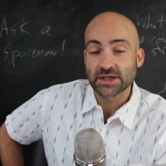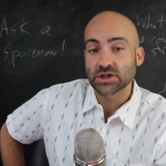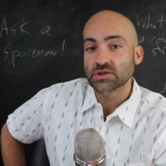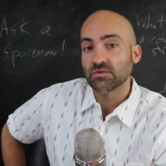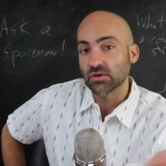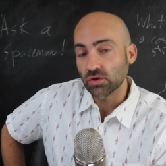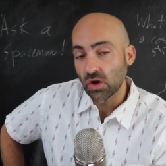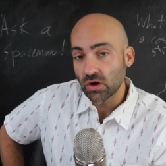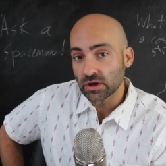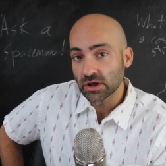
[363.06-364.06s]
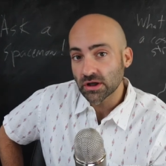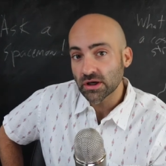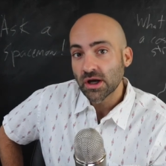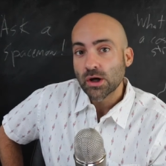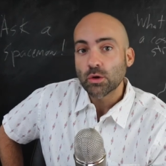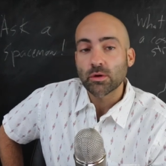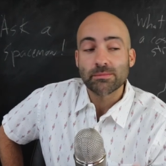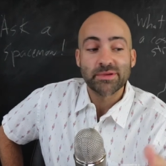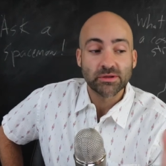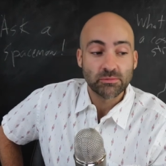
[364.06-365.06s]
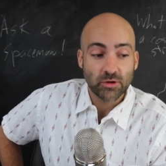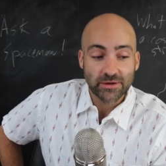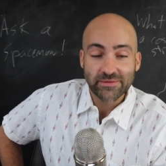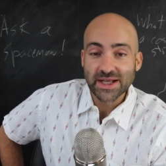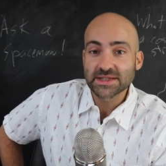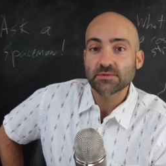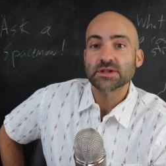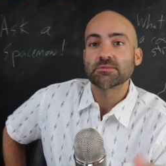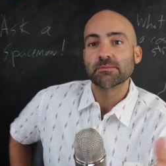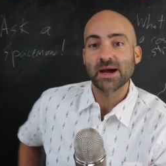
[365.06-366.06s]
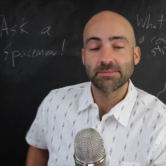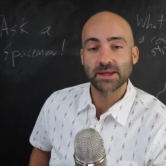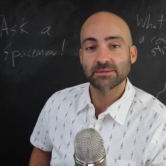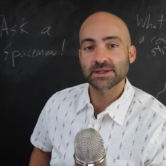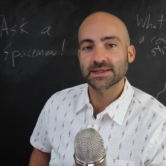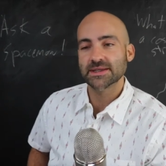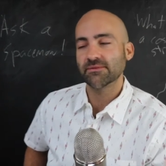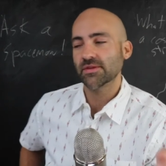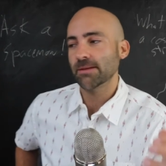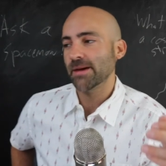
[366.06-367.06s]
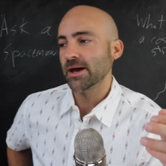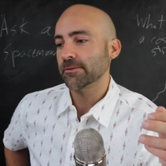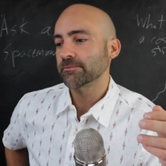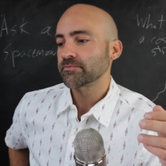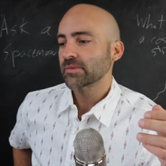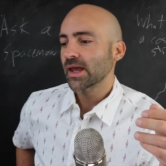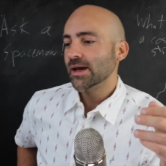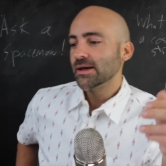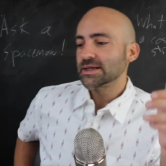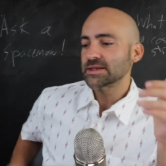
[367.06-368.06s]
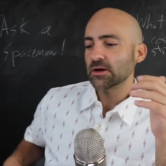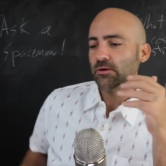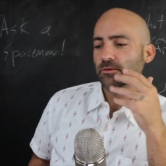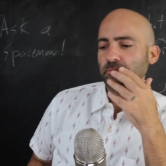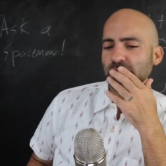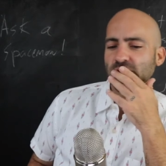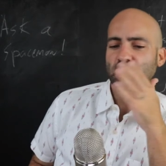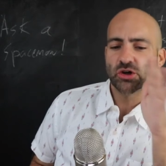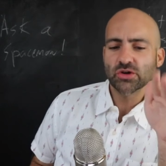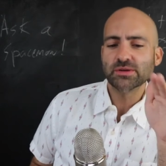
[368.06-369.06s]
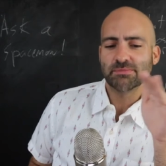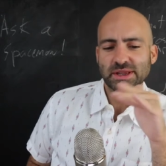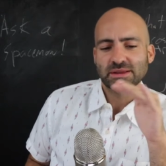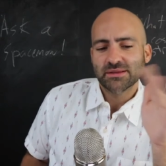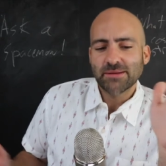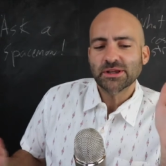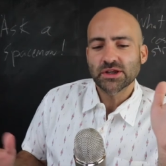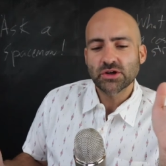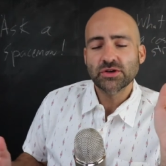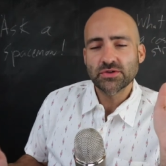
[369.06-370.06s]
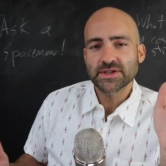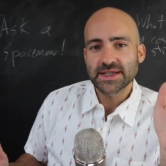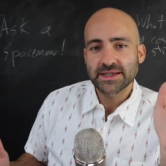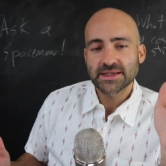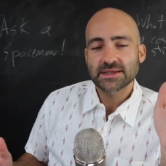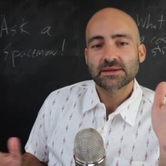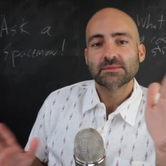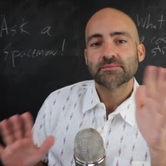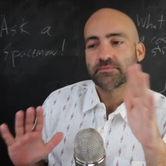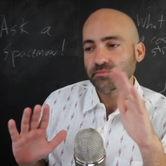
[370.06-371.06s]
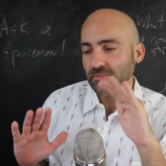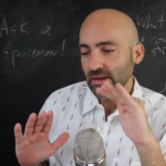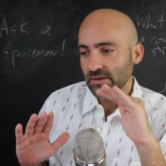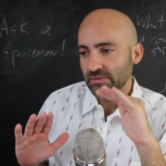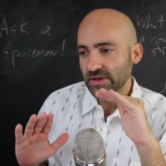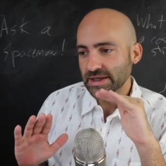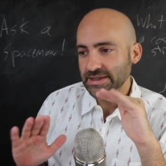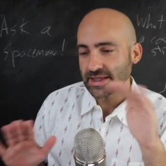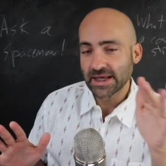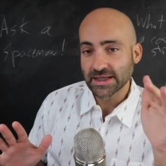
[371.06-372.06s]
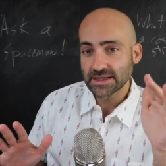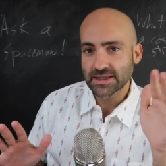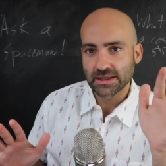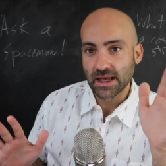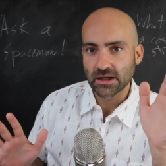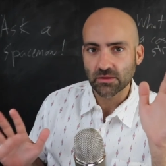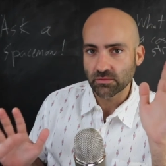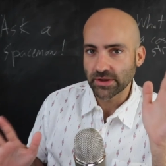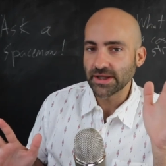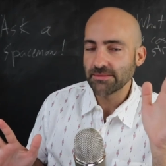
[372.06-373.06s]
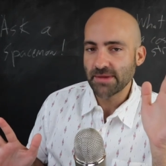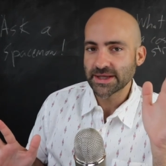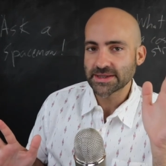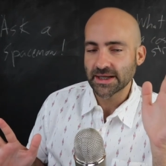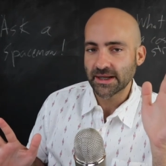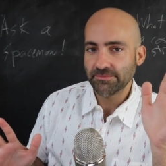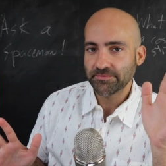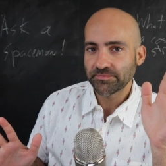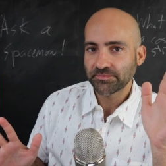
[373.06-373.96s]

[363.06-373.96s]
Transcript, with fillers: detectors for longer or build more advanced ones, we might be able to sniff them out. So the good, but I mean, the good news is these things that are really messed up,